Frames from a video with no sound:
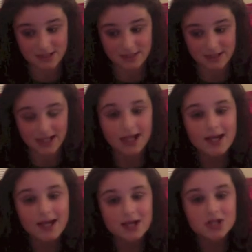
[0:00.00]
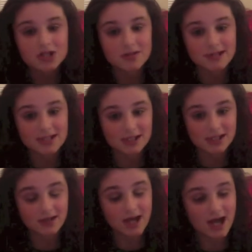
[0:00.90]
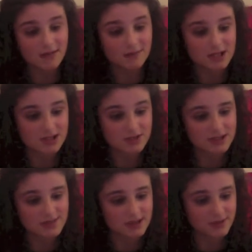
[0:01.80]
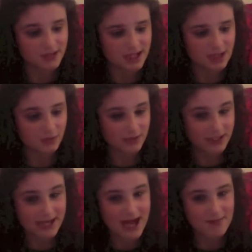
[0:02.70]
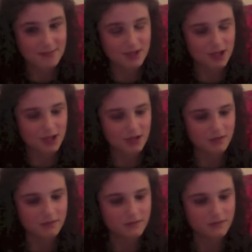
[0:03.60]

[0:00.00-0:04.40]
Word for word: to me. So basically, I'm just going to be doing like a recap of